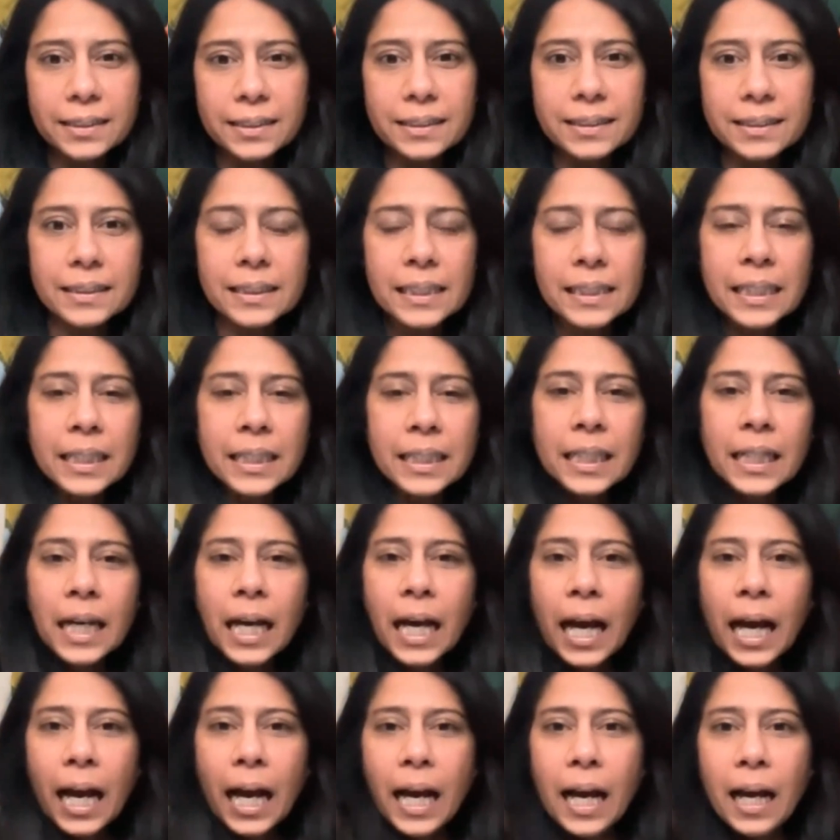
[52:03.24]
texts,
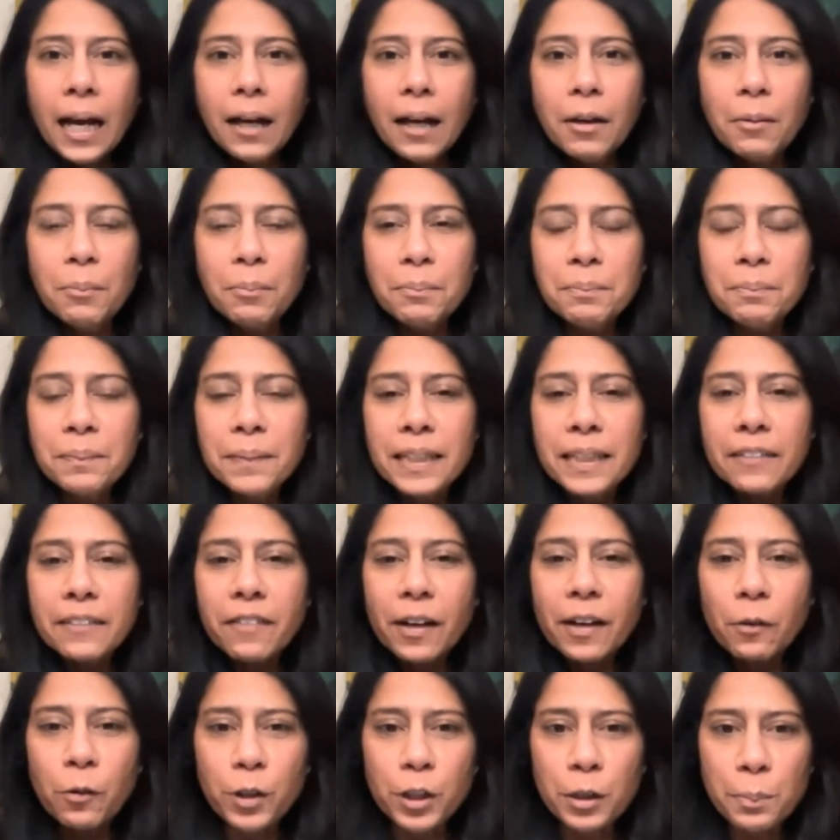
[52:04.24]

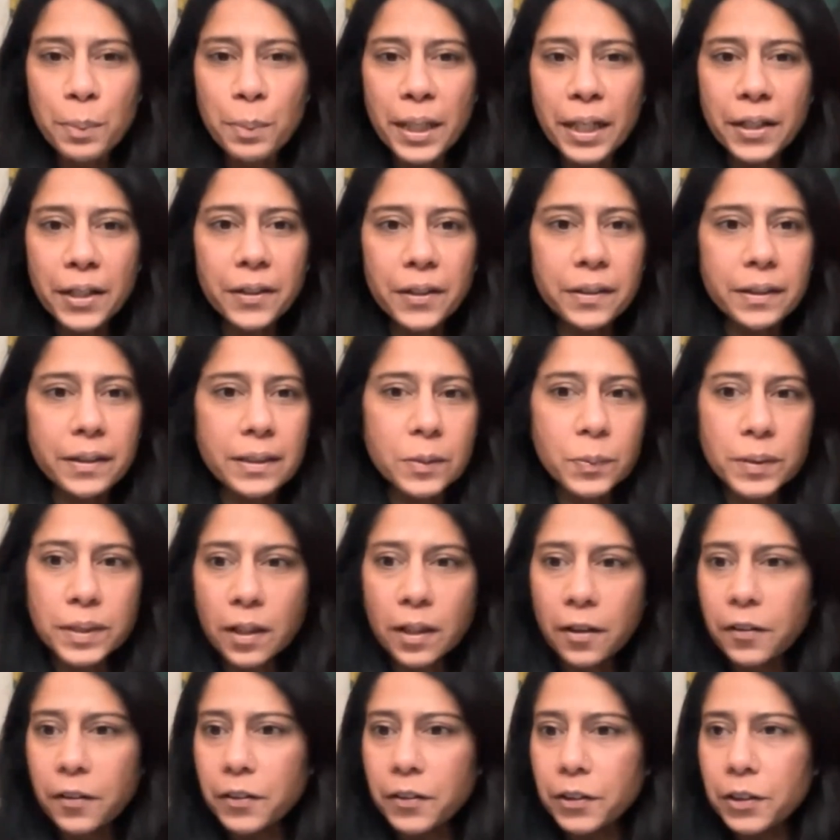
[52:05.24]
if I want to pair this
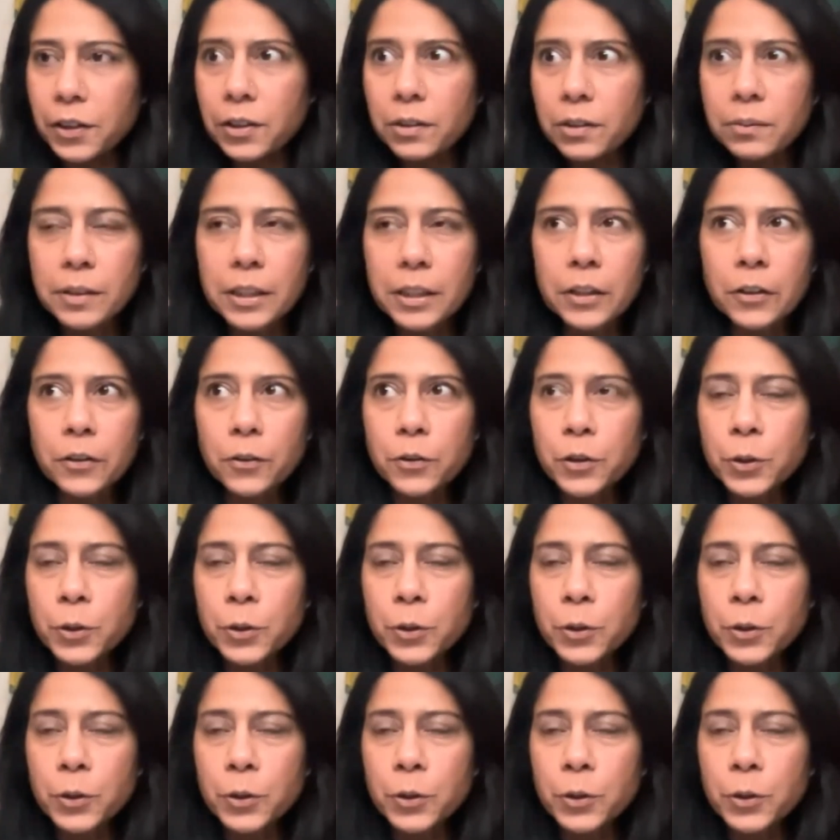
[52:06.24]
with other,